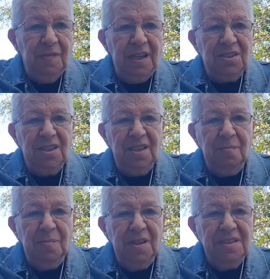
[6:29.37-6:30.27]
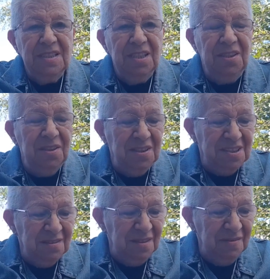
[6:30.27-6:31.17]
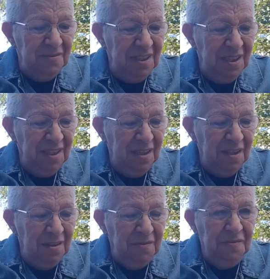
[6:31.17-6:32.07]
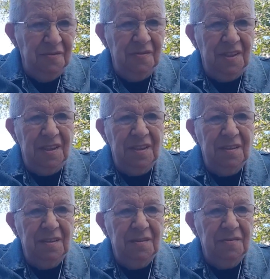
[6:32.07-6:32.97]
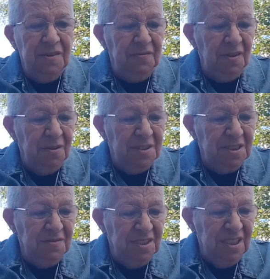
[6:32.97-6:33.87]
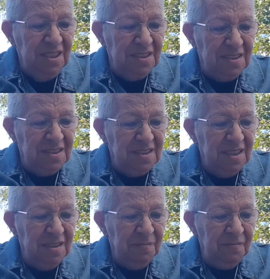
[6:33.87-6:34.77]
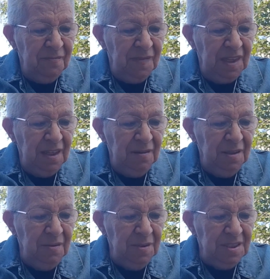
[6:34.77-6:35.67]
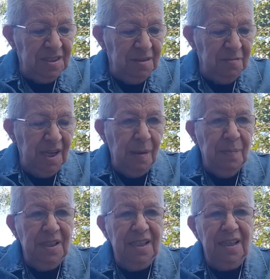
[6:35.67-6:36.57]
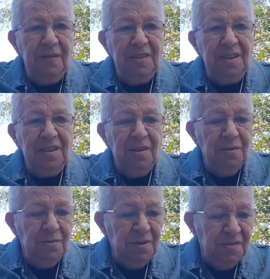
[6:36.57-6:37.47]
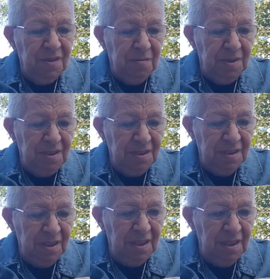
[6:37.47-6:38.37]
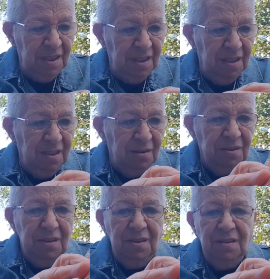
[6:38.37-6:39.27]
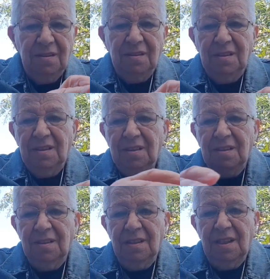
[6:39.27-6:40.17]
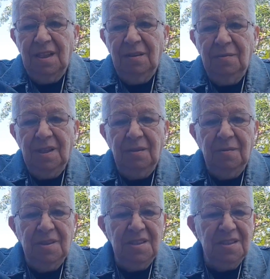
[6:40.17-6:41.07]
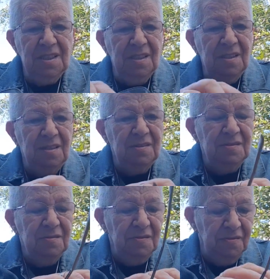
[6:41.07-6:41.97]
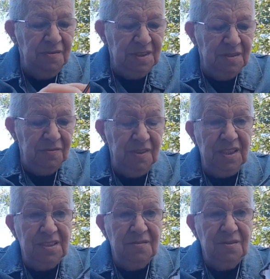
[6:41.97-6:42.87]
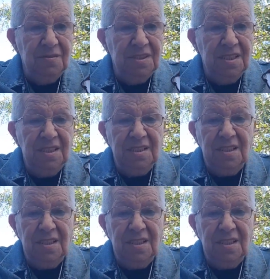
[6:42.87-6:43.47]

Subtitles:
actually a persecutor of the followers of Jesus. He was happily having a go at all of them, and you know, he was fixed, of course, in his